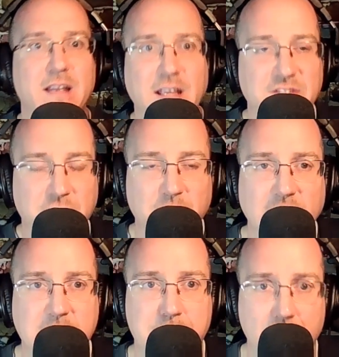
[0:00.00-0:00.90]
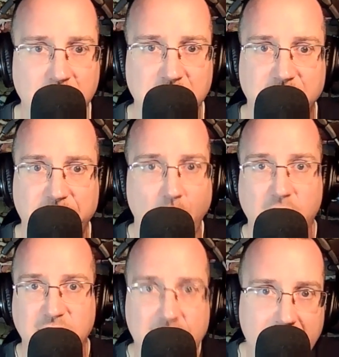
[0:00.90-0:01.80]
is to really push as far
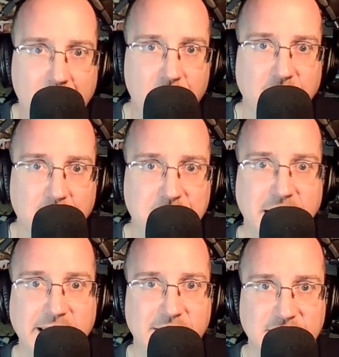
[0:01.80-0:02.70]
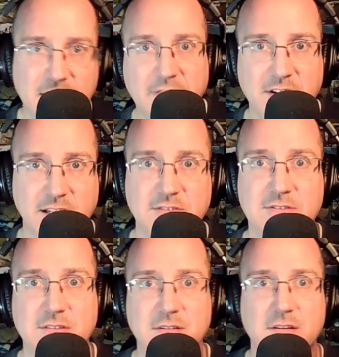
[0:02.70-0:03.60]
as how they obtain this
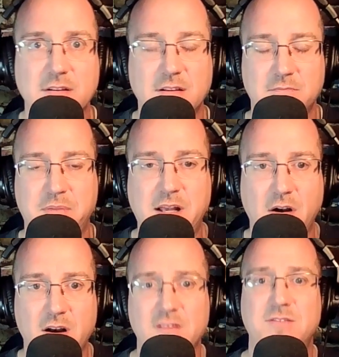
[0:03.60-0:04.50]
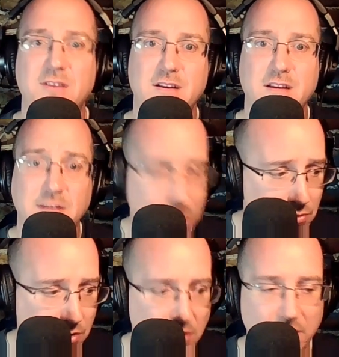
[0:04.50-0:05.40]
evidence because you
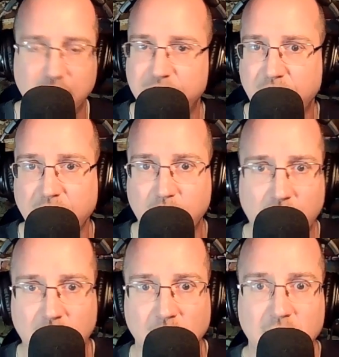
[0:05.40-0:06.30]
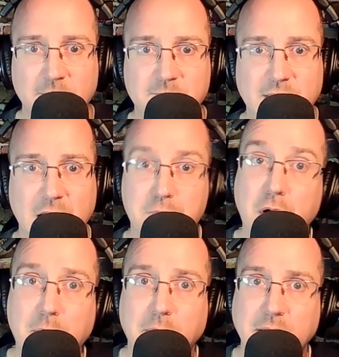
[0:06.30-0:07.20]
could very well, and
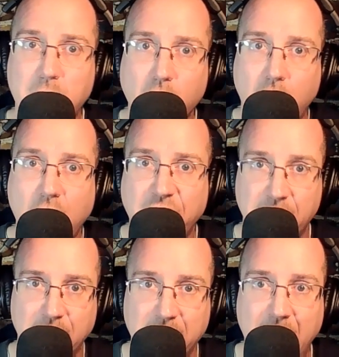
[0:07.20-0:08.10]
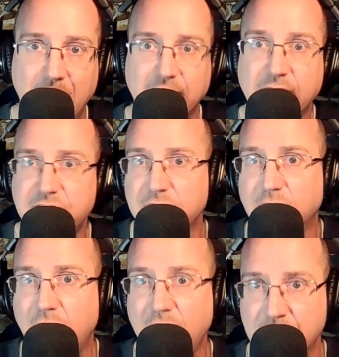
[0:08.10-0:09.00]
probably more often than not, get your
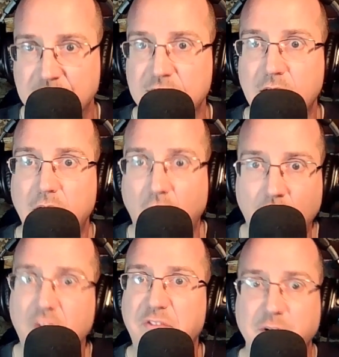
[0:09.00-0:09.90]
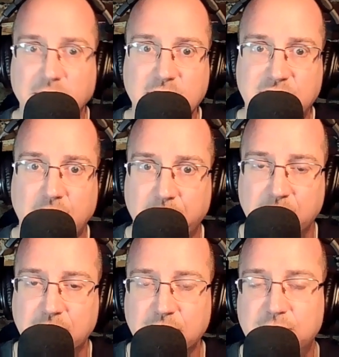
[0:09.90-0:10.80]
clients off or at least on a
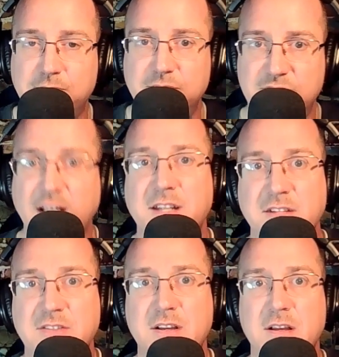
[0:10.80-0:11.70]
reduced sentence